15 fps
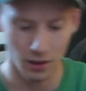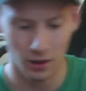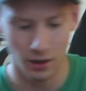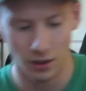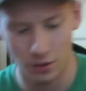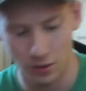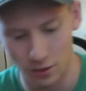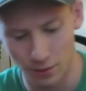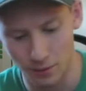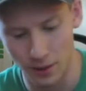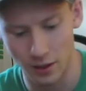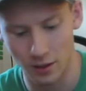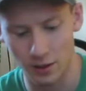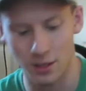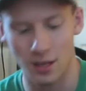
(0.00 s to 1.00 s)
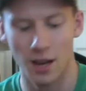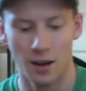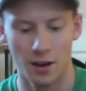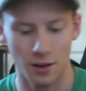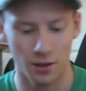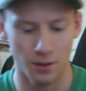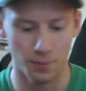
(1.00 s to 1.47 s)
And so I'm gonna
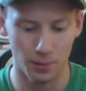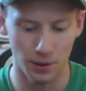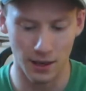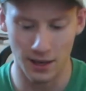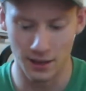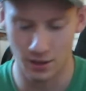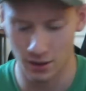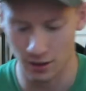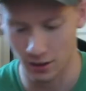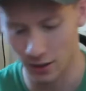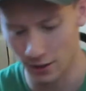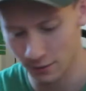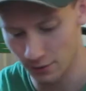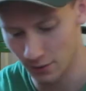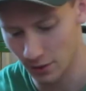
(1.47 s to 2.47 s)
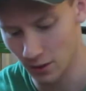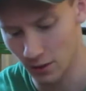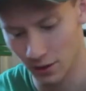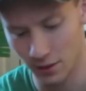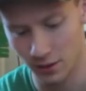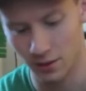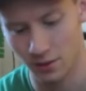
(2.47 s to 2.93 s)
tear the plastic off all
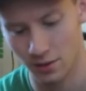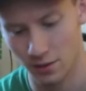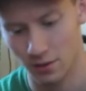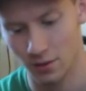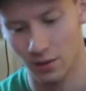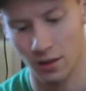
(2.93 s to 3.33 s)
this.